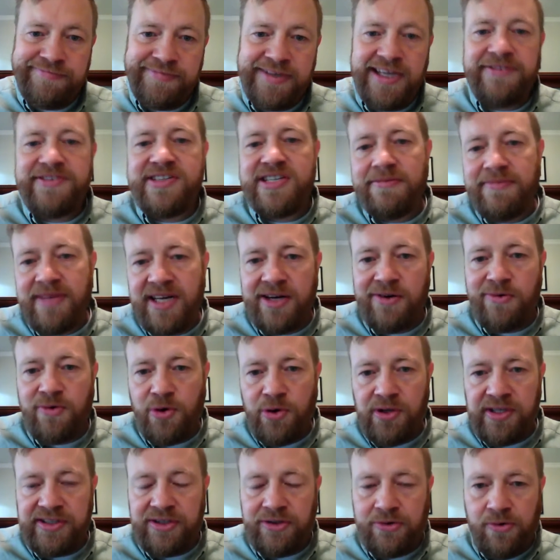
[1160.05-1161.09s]
Give somebody a
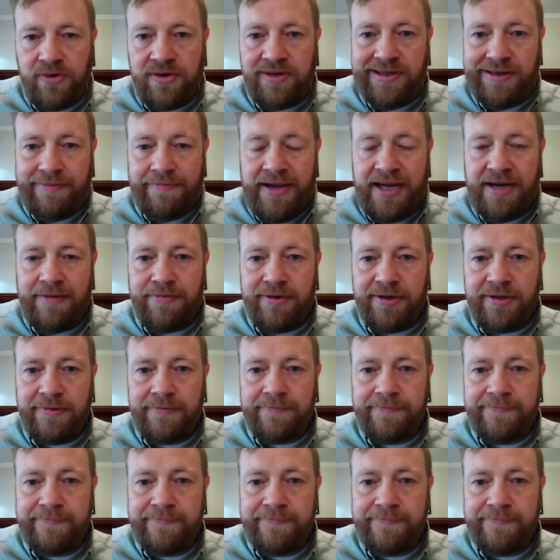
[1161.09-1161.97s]
roll of toilet paper.